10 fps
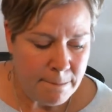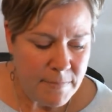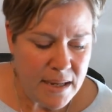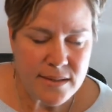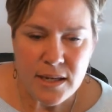
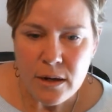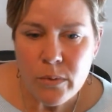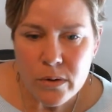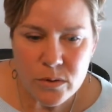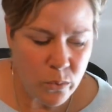His
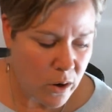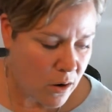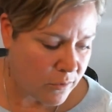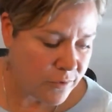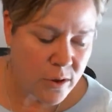heroes were
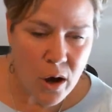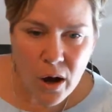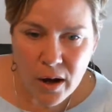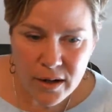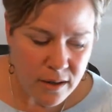all
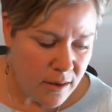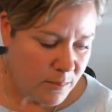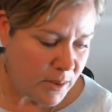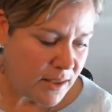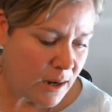flawed,
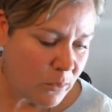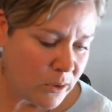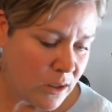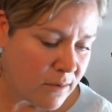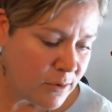but they were
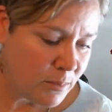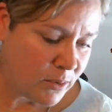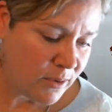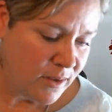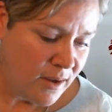
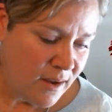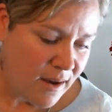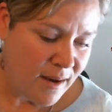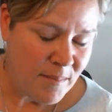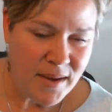lovable.
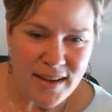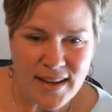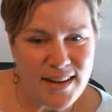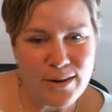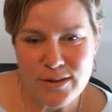
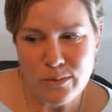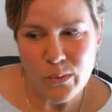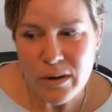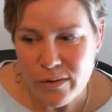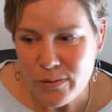Again, here's a
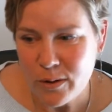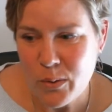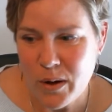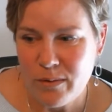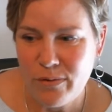wonderful
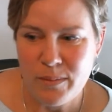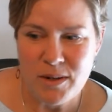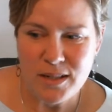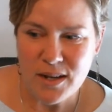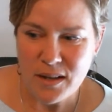quote from
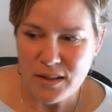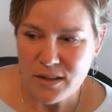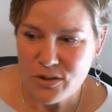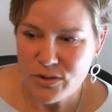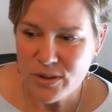Natalia
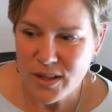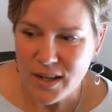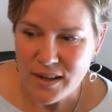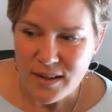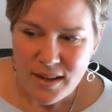Shulga.